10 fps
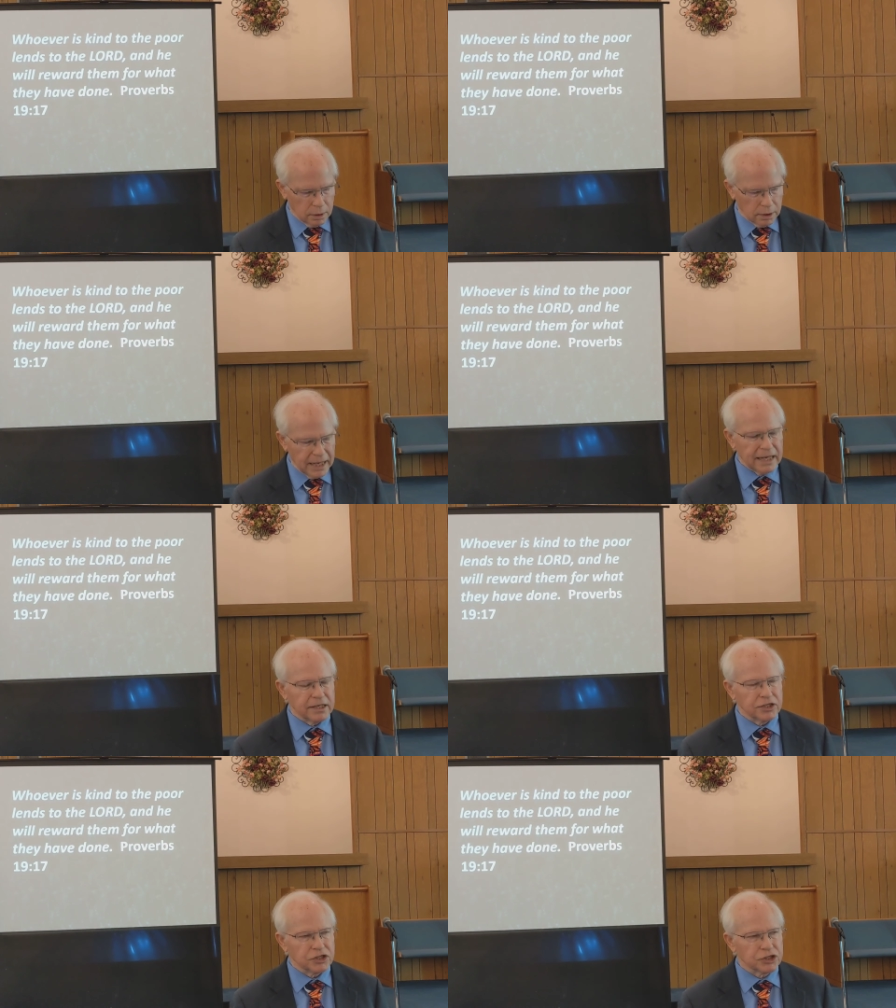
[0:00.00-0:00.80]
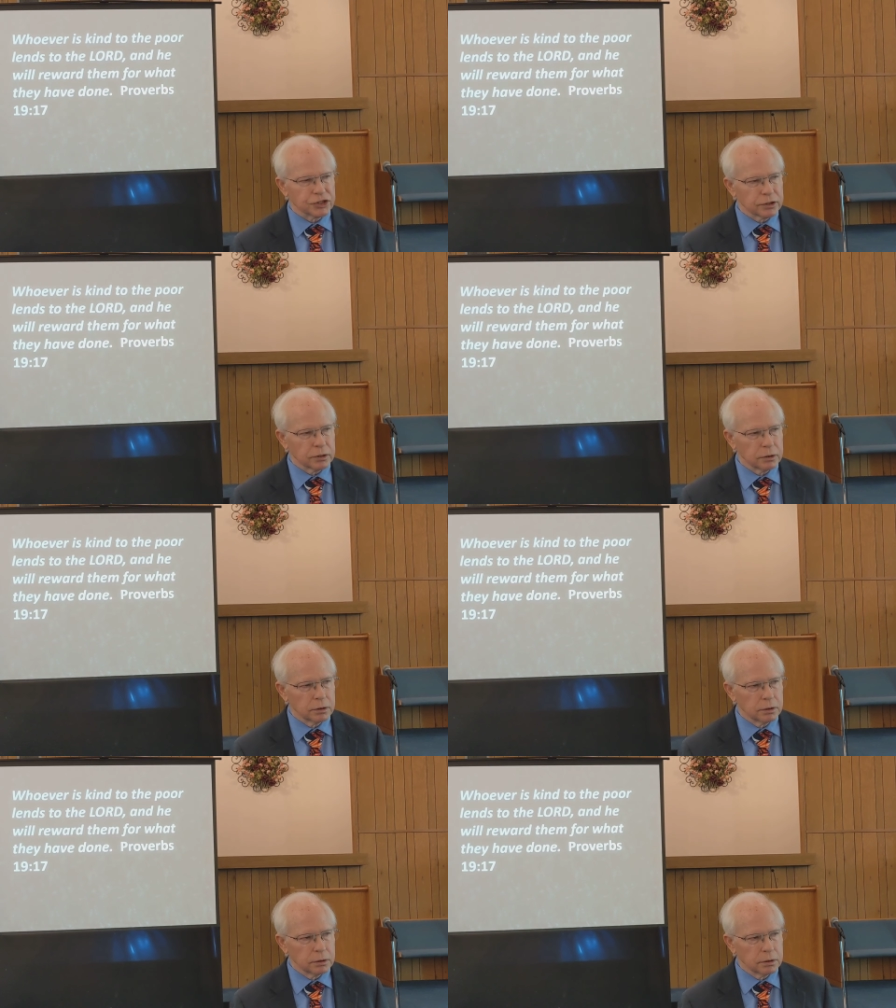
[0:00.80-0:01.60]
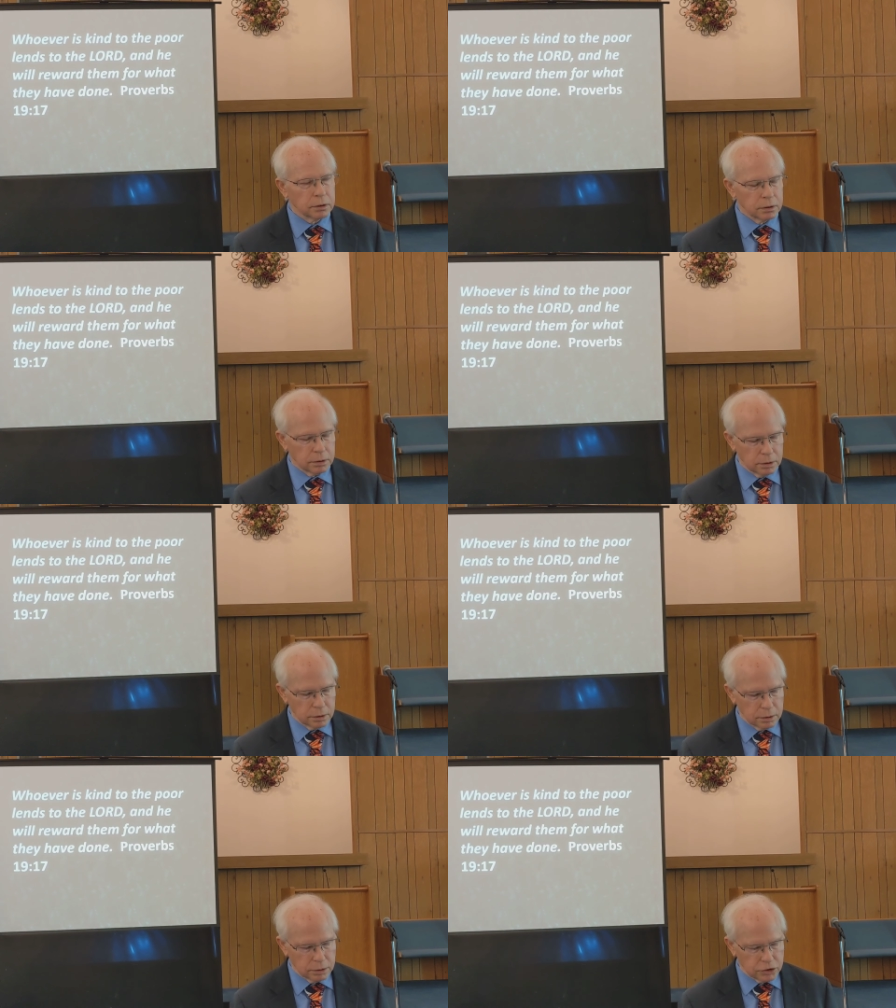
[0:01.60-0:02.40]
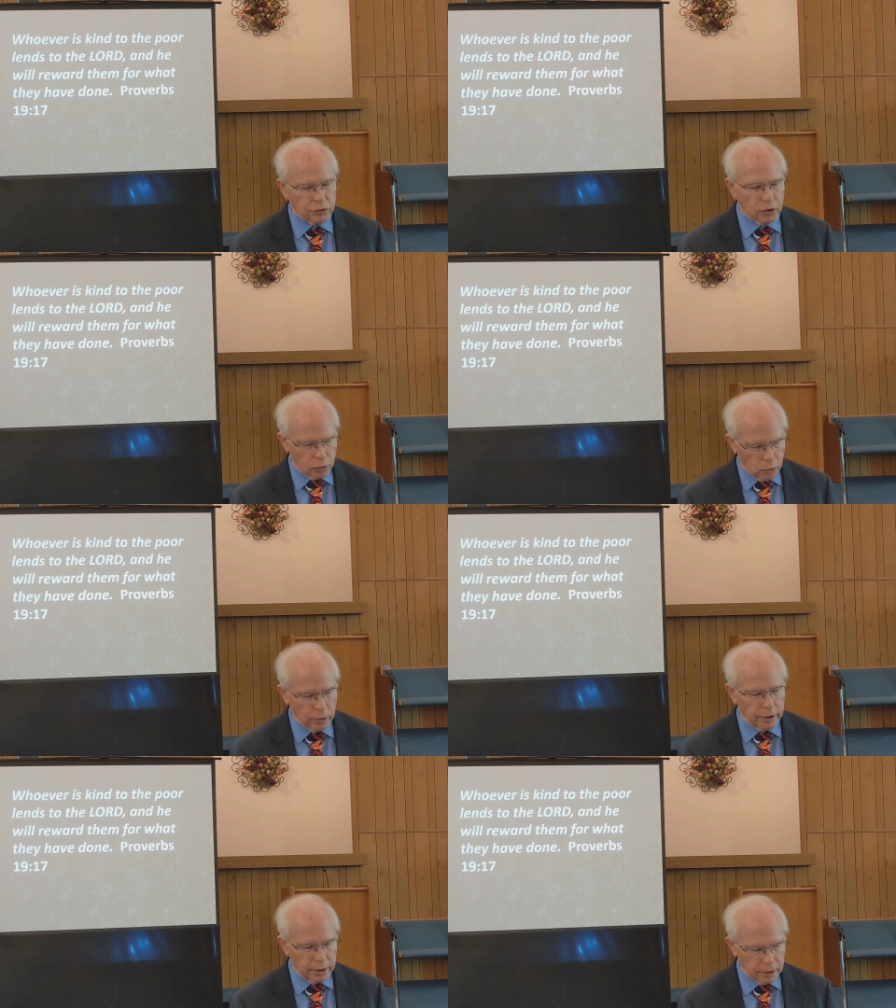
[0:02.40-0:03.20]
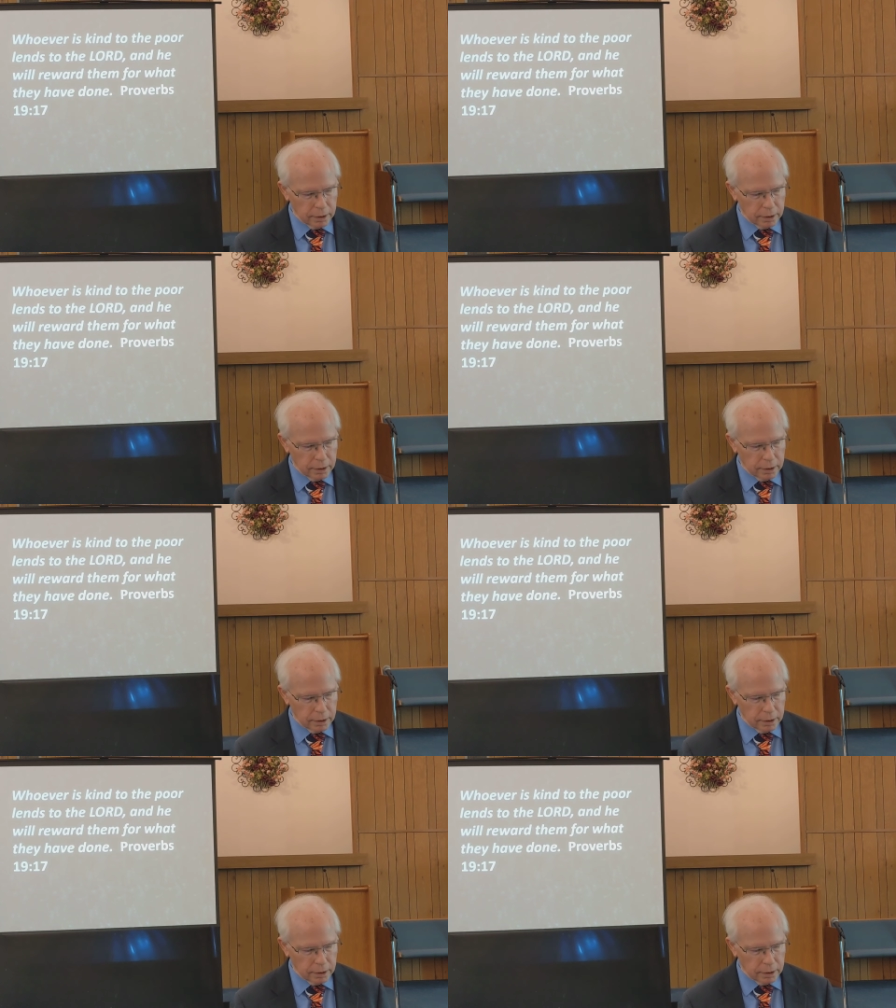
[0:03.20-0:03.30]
lends to the Lord.